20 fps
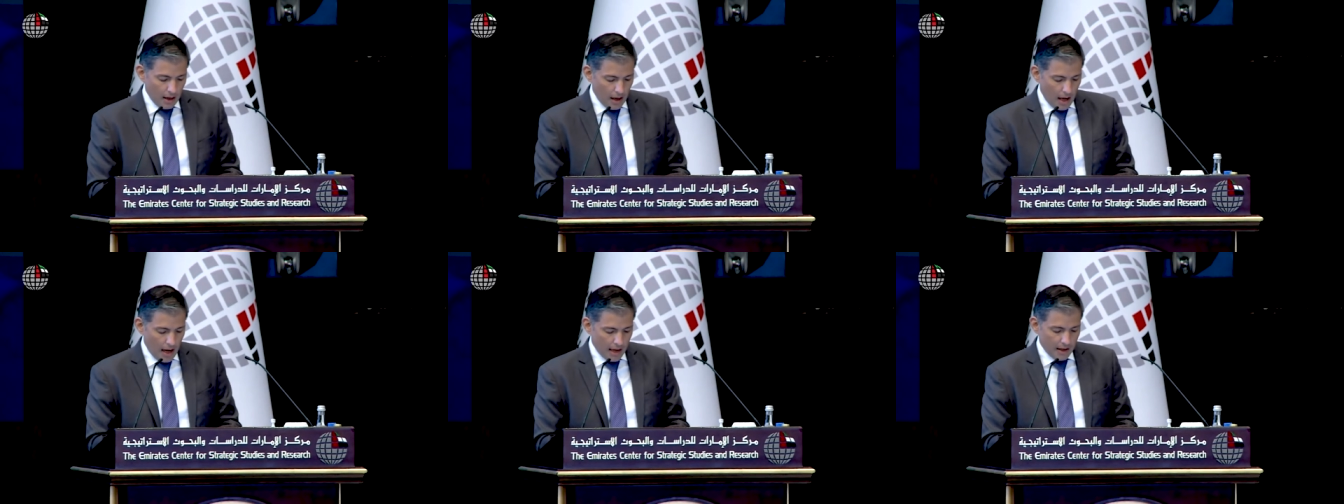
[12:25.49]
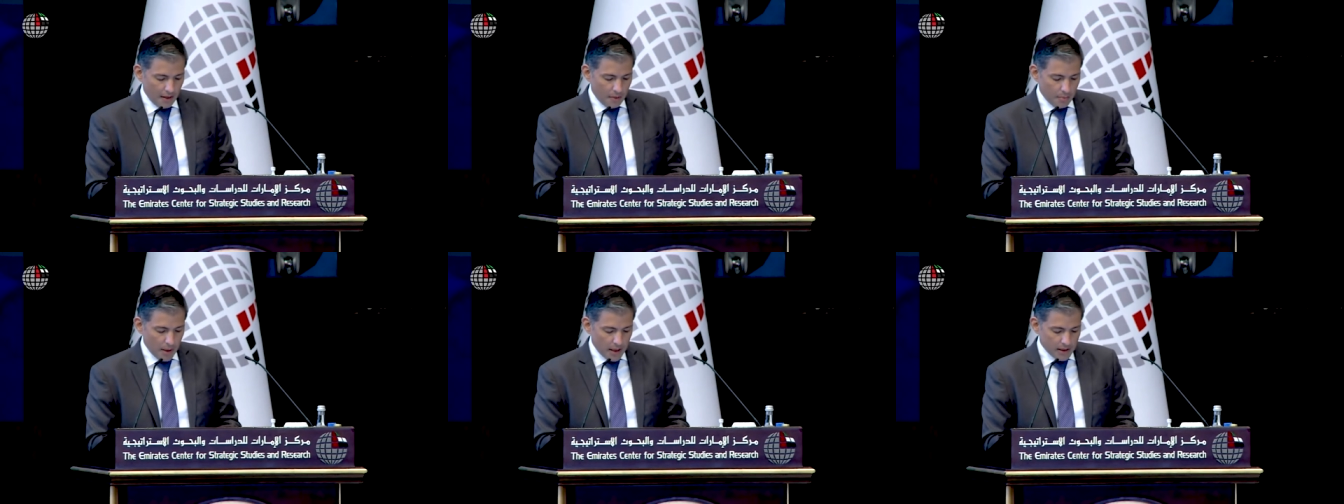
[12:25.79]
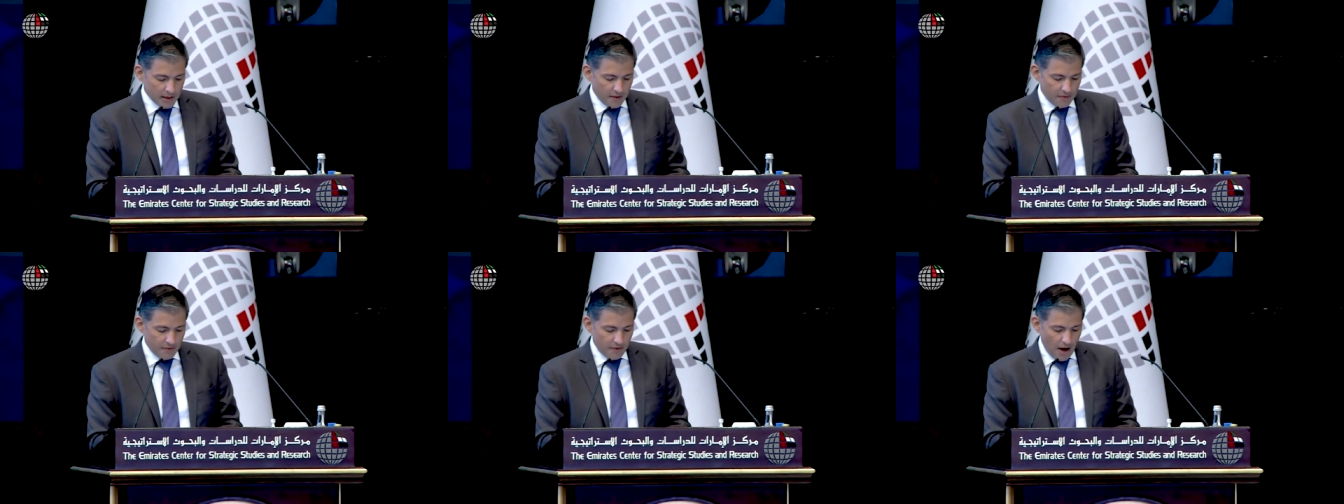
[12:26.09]
and
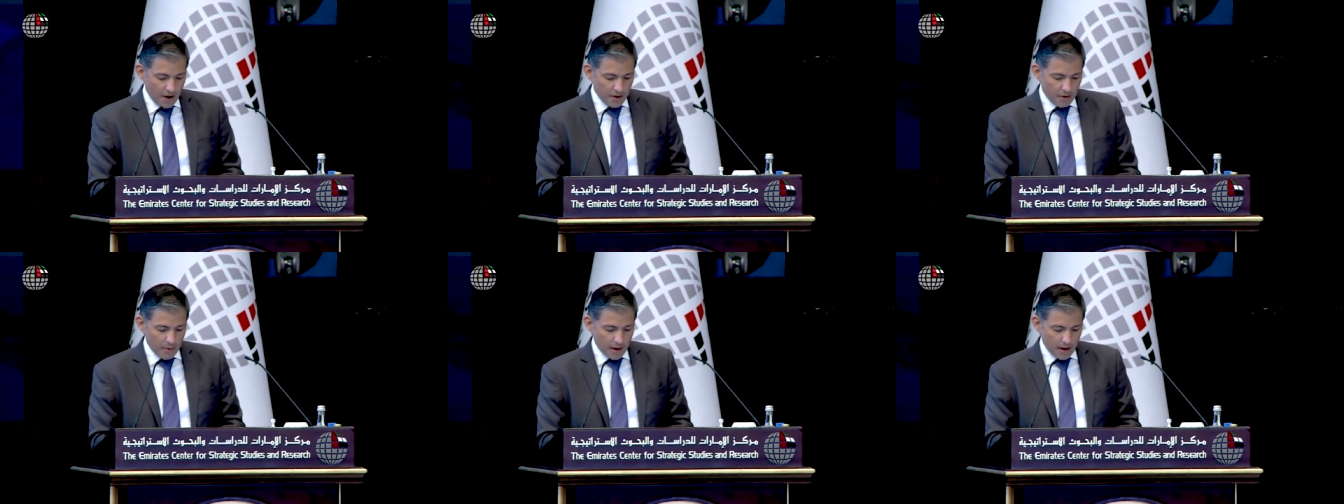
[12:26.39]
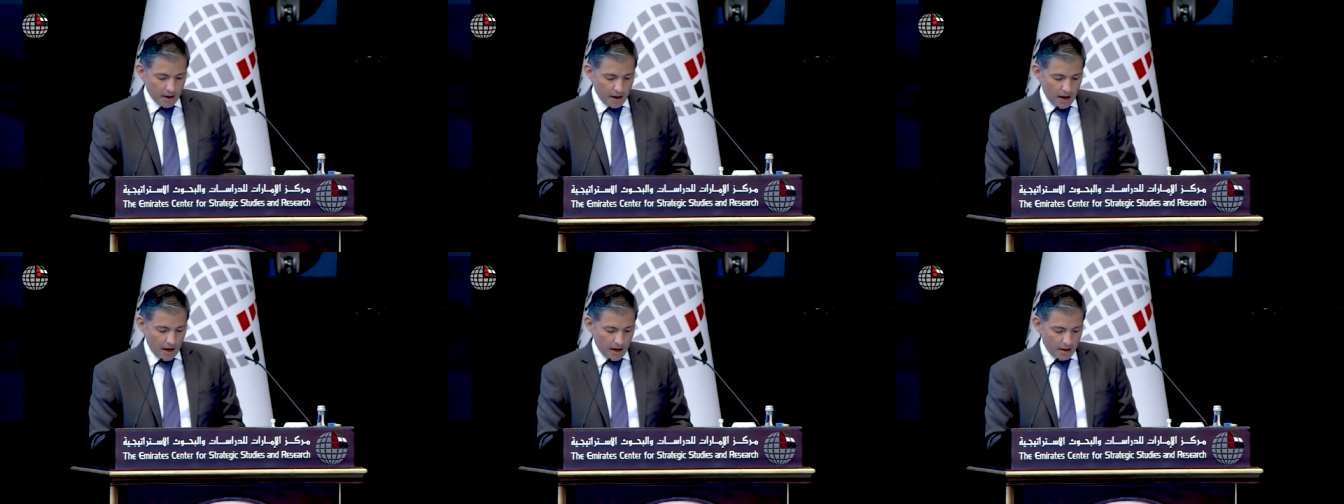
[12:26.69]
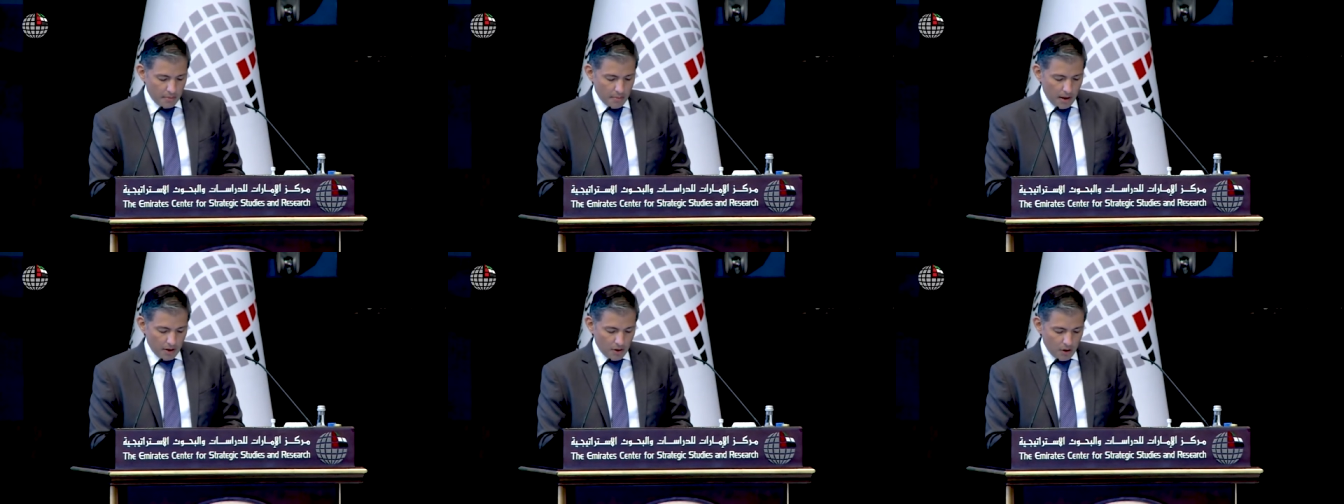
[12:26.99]
adverse environment
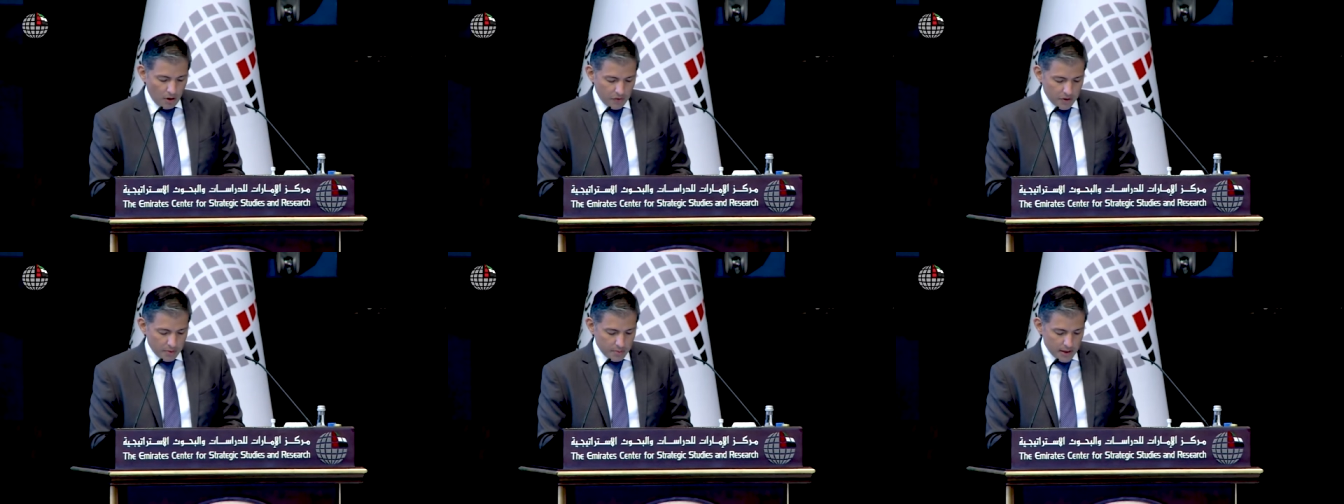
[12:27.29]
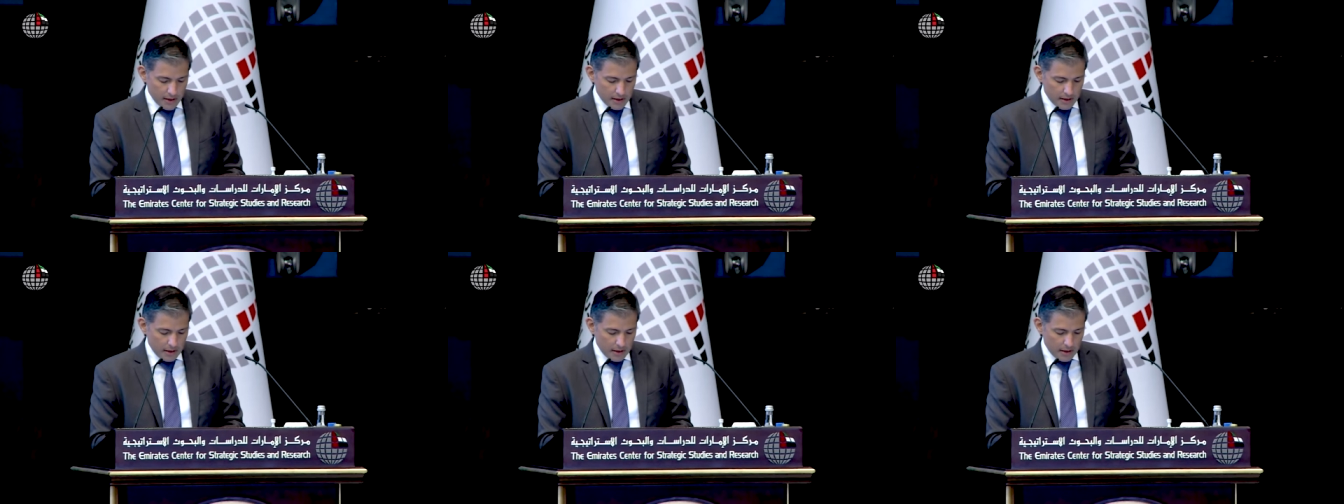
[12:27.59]
created by governments,